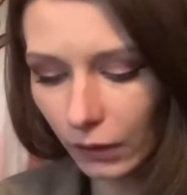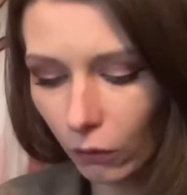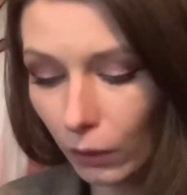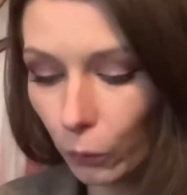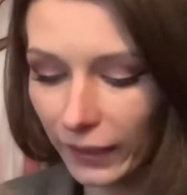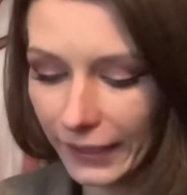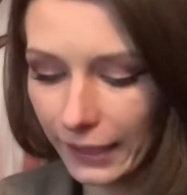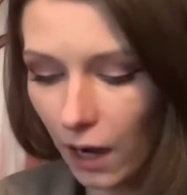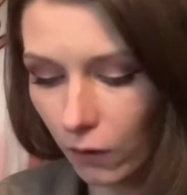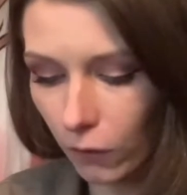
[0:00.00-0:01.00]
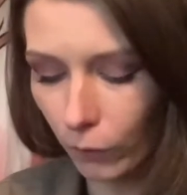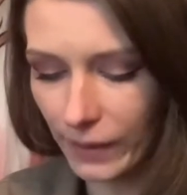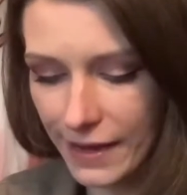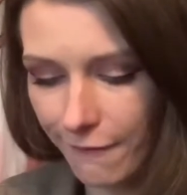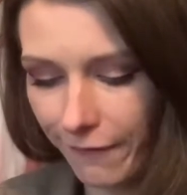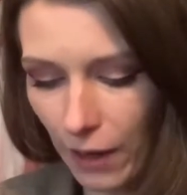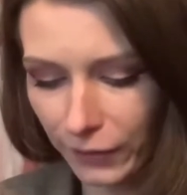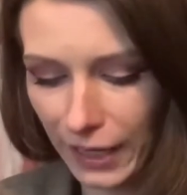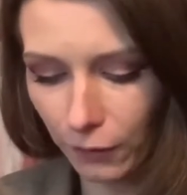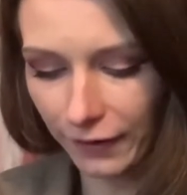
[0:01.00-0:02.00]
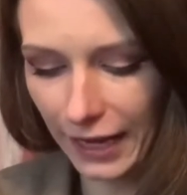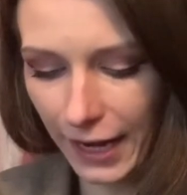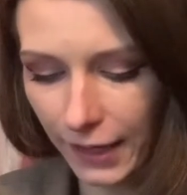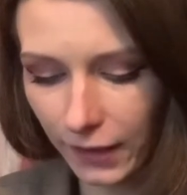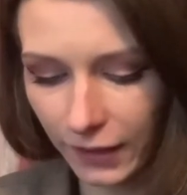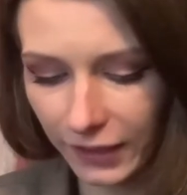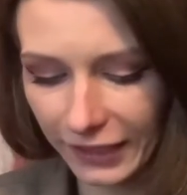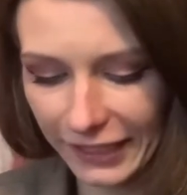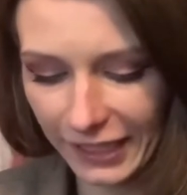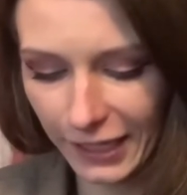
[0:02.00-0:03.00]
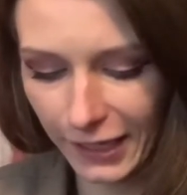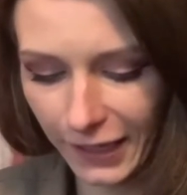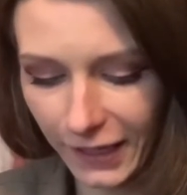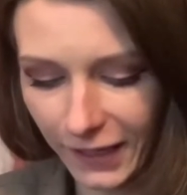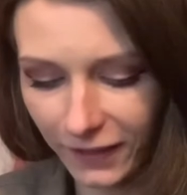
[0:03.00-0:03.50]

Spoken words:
or when he got home, he found out that the